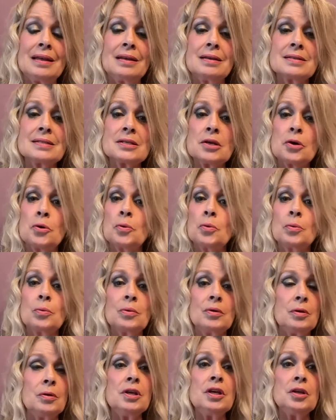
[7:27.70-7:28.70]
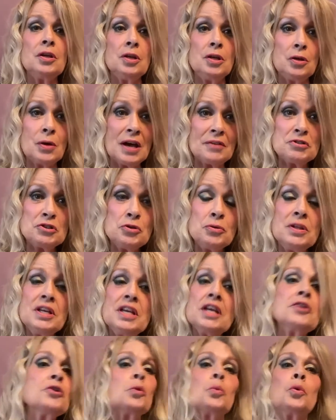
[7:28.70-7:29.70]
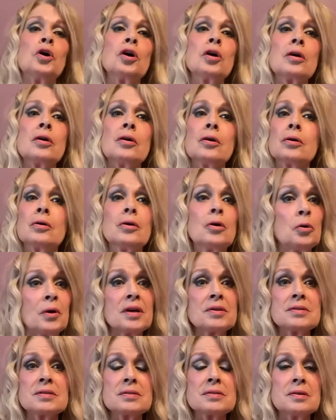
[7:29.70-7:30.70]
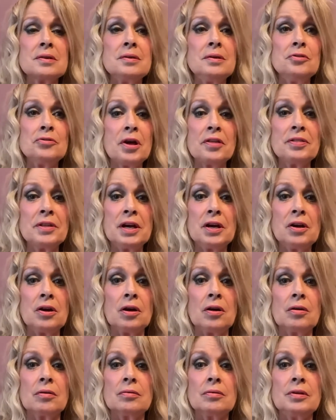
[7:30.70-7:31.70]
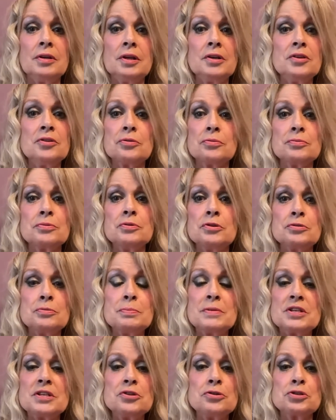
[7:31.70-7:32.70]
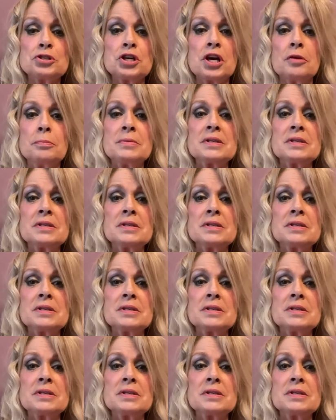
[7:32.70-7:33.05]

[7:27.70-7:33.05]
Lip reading: So you have to do the inner work, or else you're not there and your child